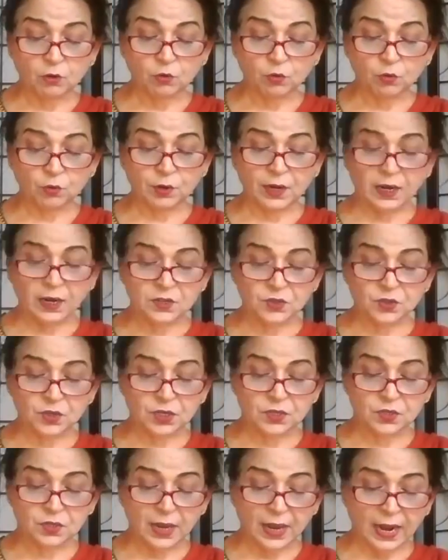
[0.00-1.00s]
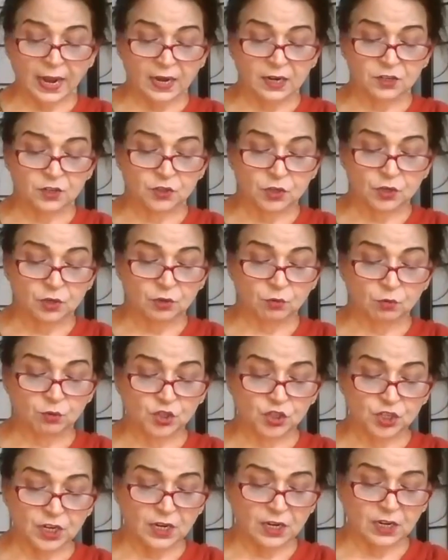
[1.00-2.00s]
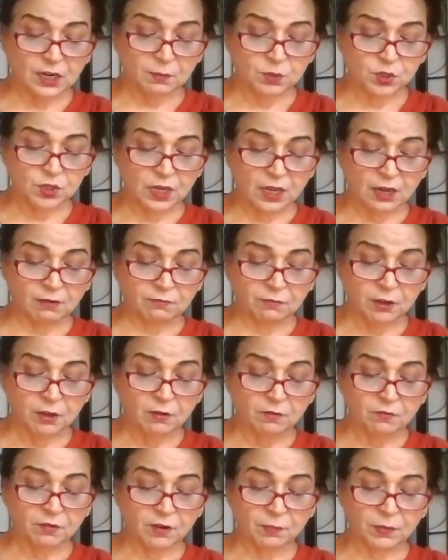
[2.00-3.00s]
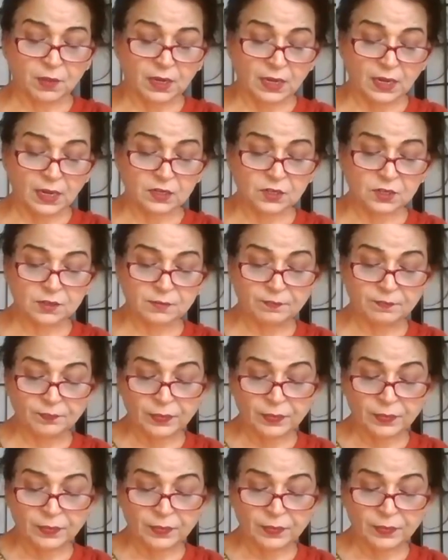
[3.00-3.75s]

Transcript: who raised his hands to shield himself from the gaze.